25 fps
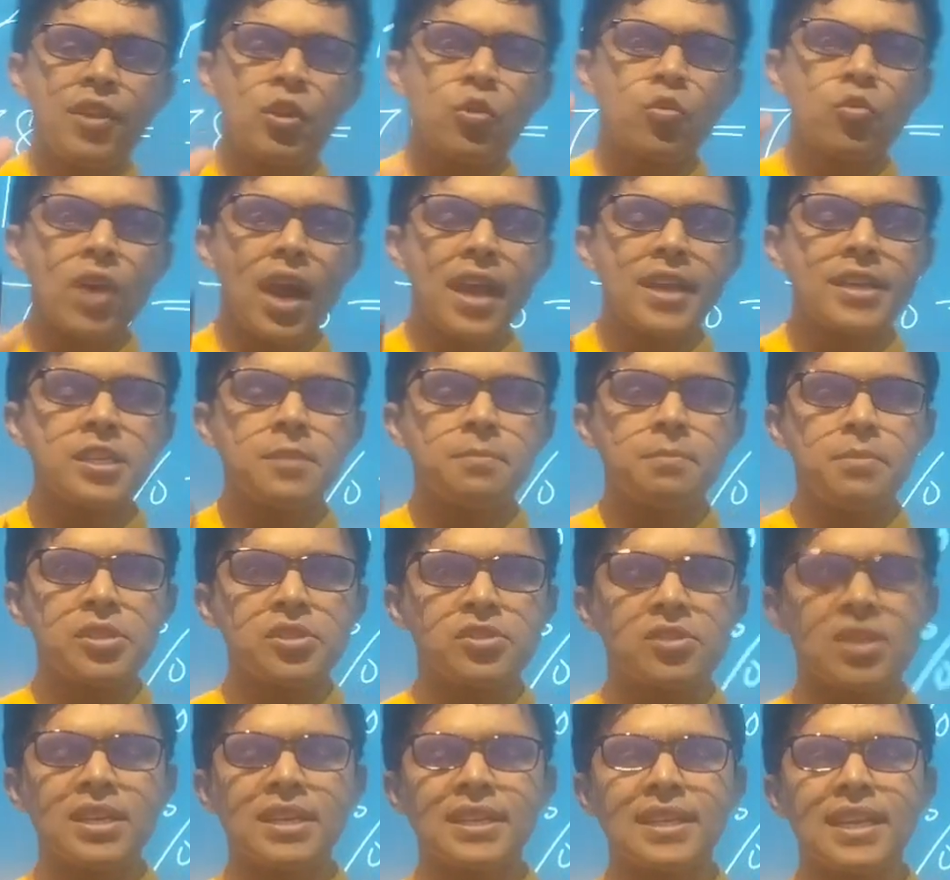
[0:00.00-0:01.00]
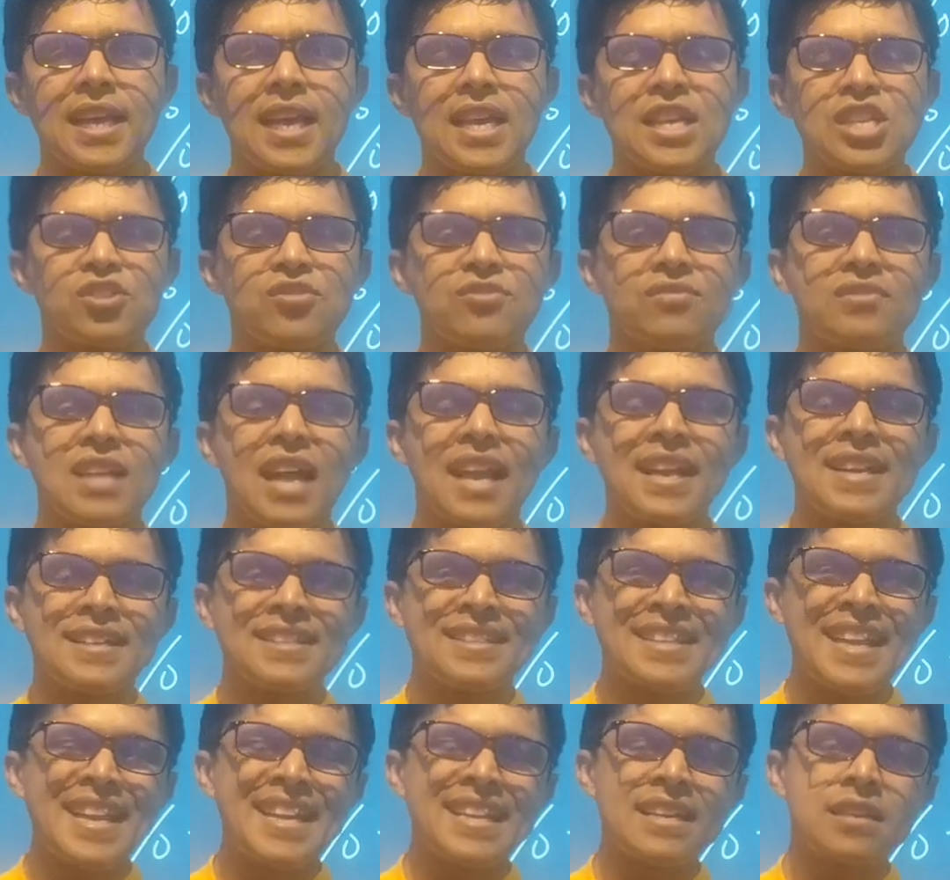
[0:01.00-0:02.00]
when you write a percentage,
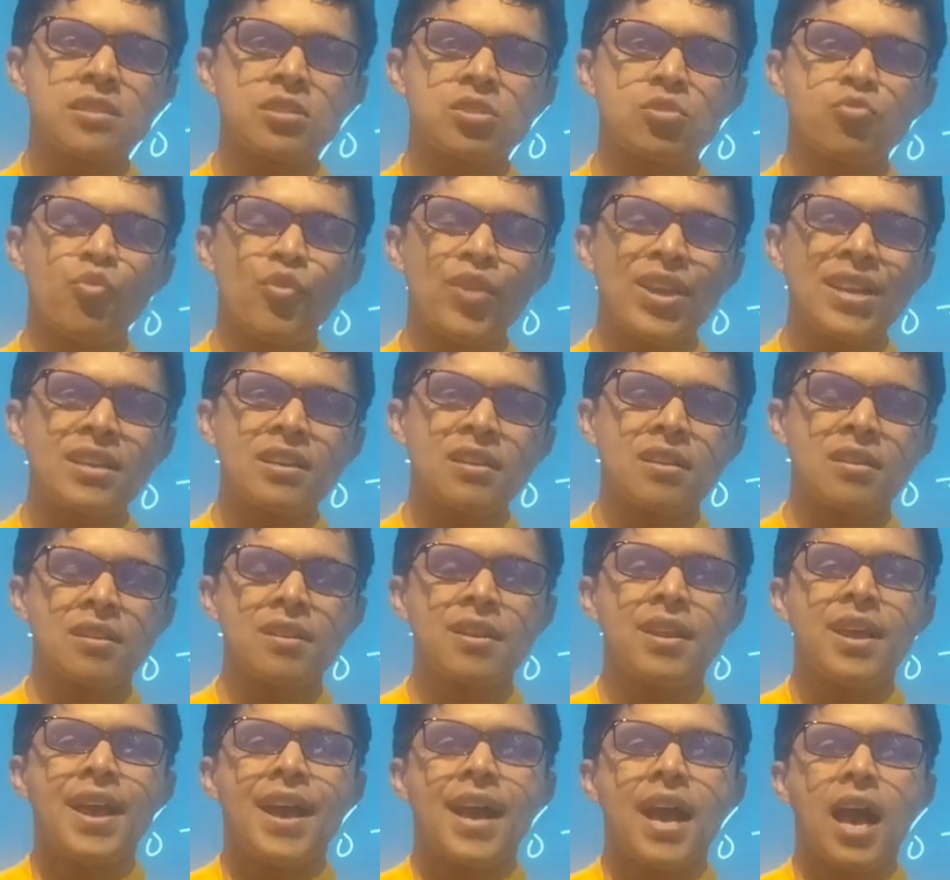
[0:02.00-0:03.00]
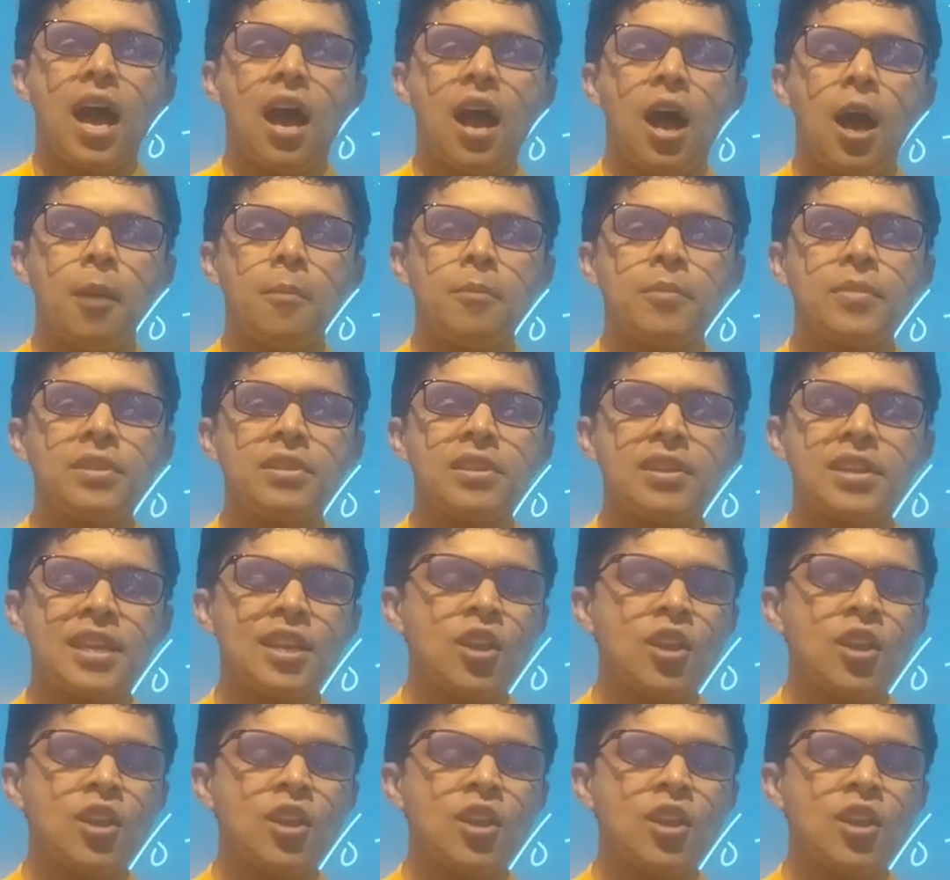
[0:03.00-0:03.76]
then it's written in the